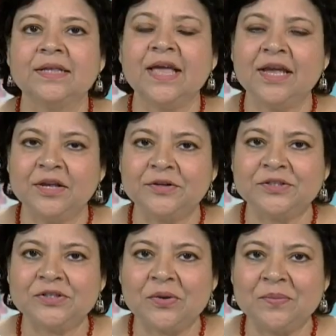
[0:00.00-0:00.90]
Thank you,
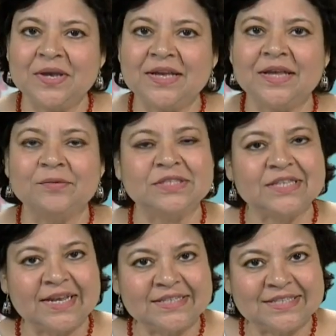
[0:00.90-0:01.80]
Soumya. That was
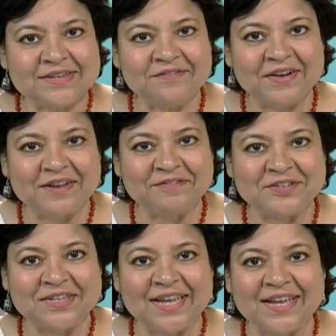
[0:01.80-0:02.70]
Science in 5
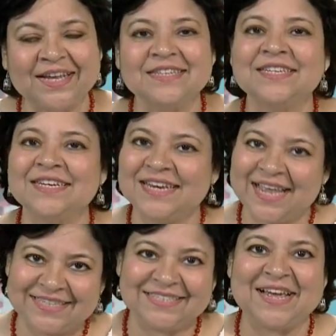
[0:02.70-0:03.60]
today. Until
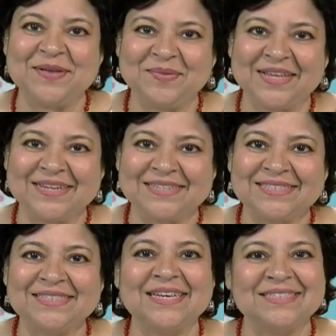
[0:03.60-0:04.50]
next time then,
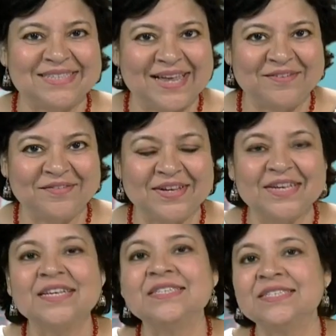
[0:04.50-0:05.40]
stay safe,
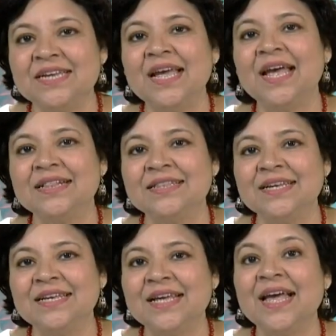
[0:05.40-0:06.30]
stay
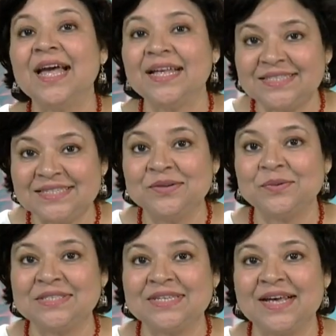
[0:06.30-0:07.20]
healthy, and stick
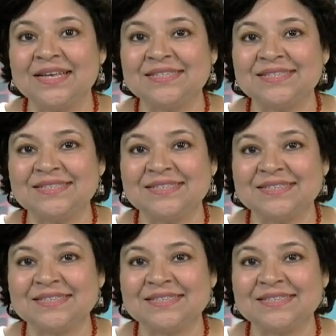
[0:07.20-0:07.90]
with science.